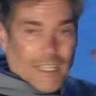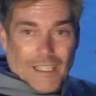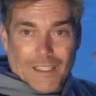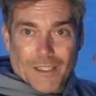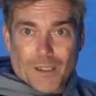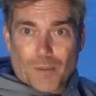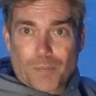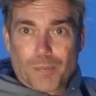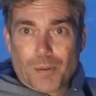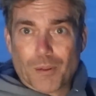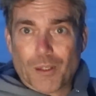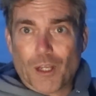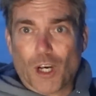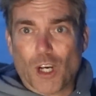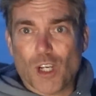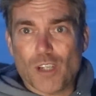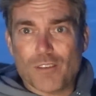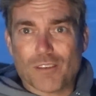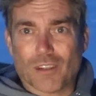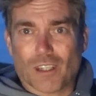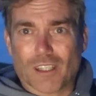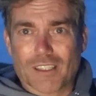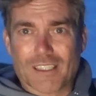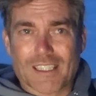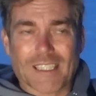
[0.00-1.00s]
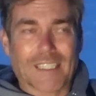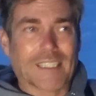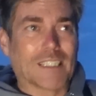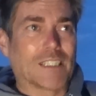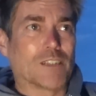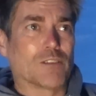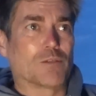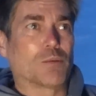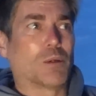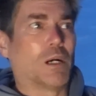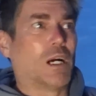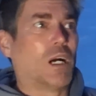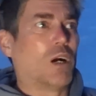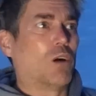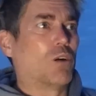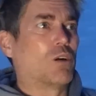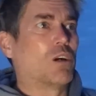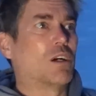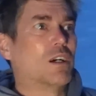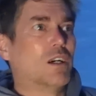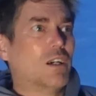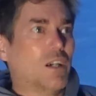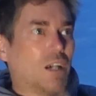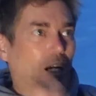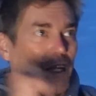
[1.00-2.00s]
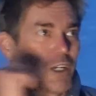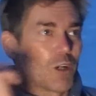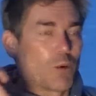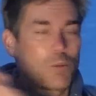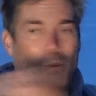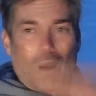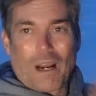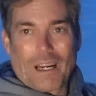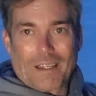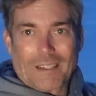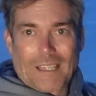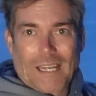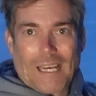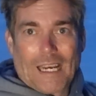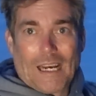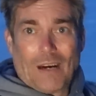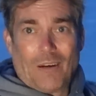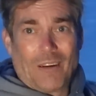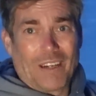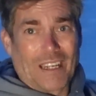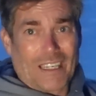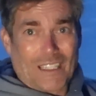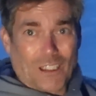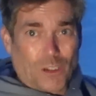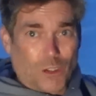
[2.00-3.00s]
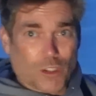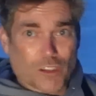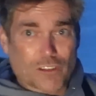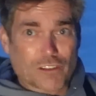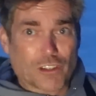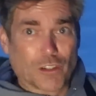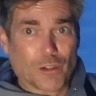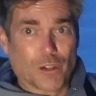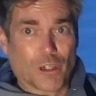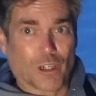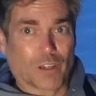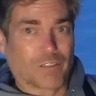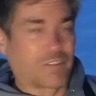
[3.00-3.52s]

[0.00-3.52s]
an up and over, I think, as well, and I'll whack that out. He had it on a 2-hook